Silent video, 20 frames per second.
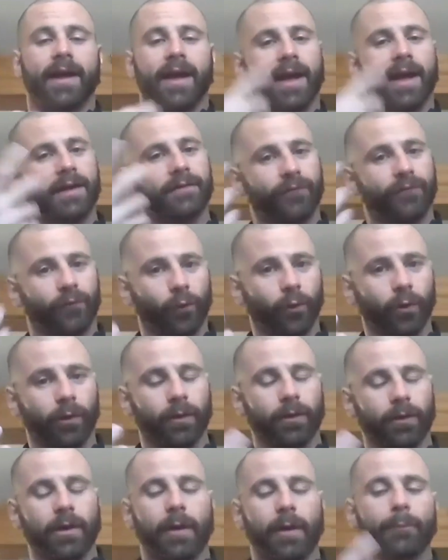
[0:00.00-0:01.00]
And
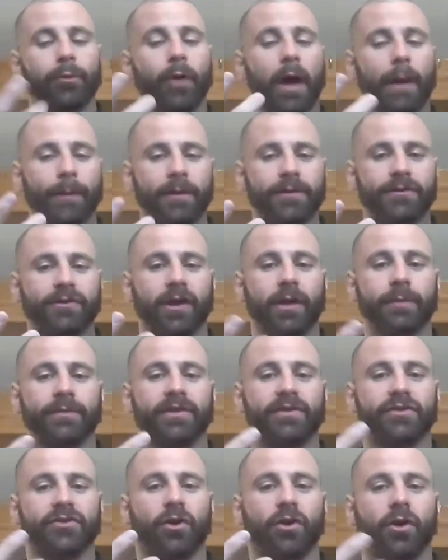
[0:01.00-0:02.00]
for proper
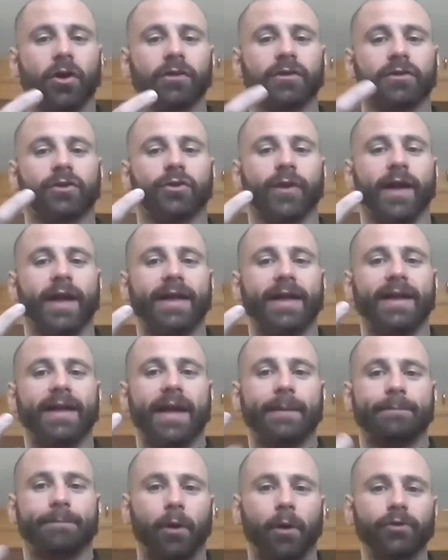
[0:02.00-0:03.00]
terms, it's called creating
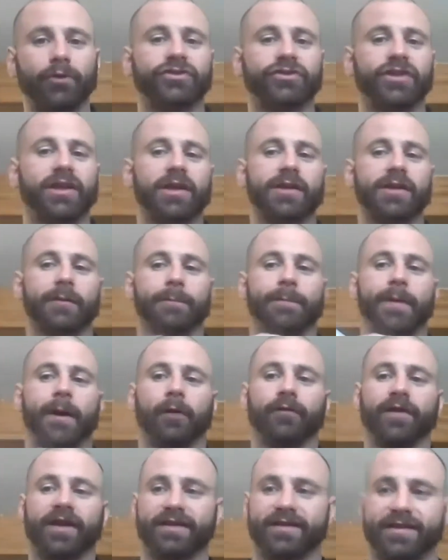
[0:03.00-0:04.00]
a posterior
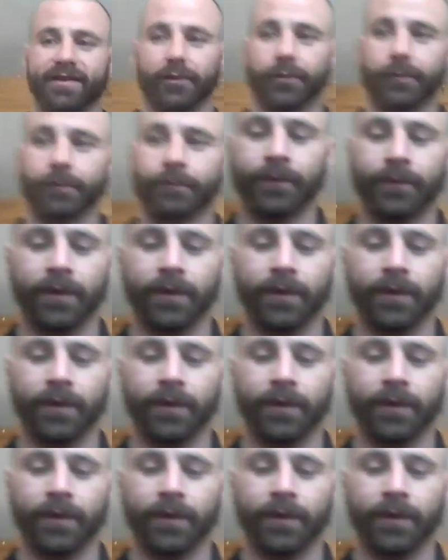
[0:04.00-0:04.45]
pelvic tilt.